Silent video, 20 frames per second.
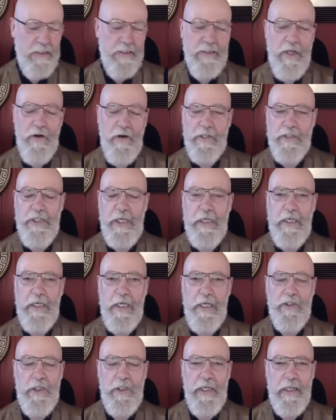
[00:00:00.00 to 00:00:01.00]
Nourishing
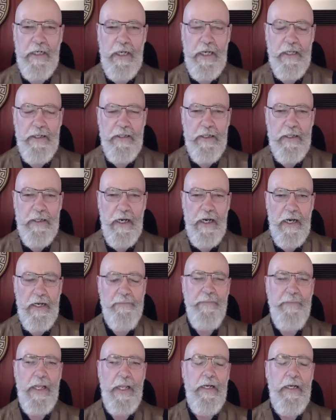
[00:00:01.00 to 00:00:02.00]
Kitchen and
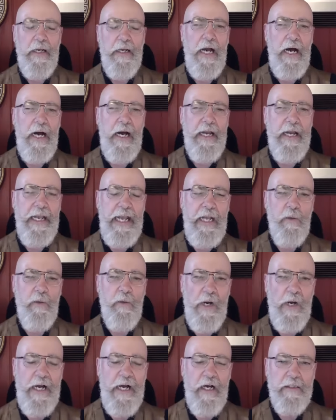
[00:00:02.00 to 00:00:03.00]
Eat
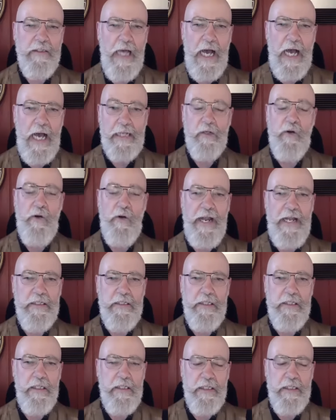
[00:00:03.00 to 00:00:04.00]
Well, Not
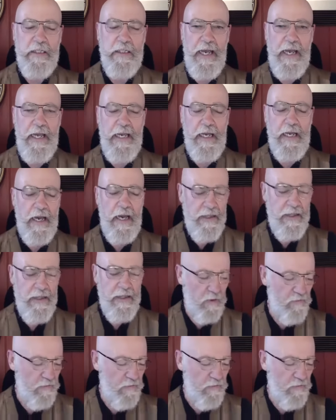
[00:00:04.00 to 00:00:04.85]
Crazy today. I think we've